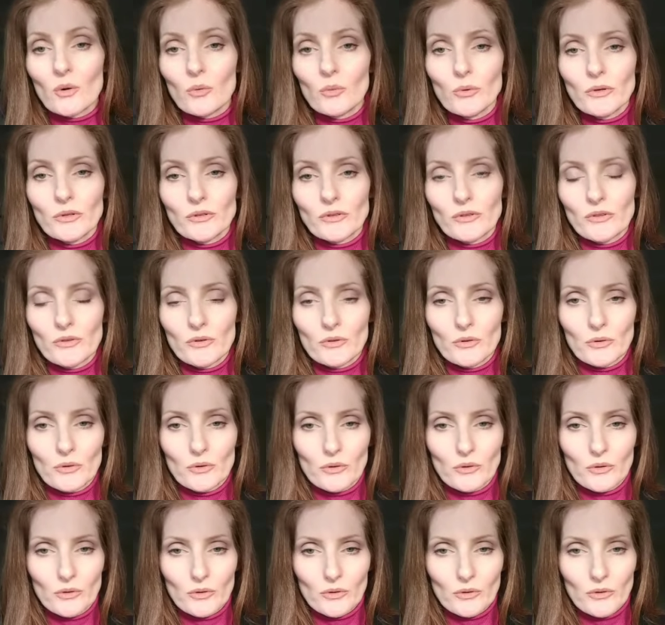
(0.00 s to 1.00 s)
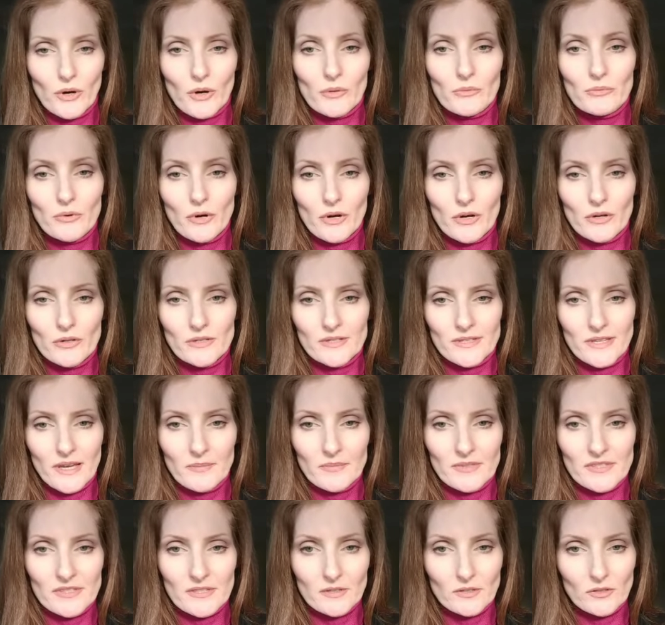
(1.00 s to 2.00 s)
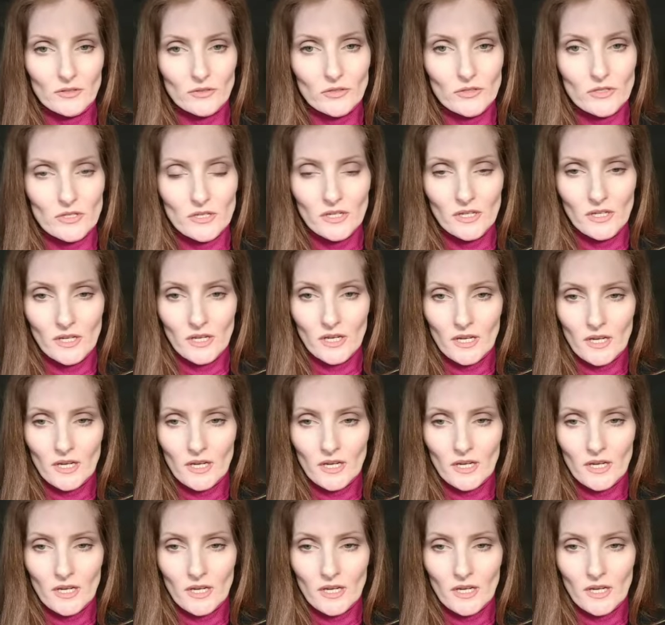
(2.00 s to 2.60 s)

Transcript: with your rose absolute.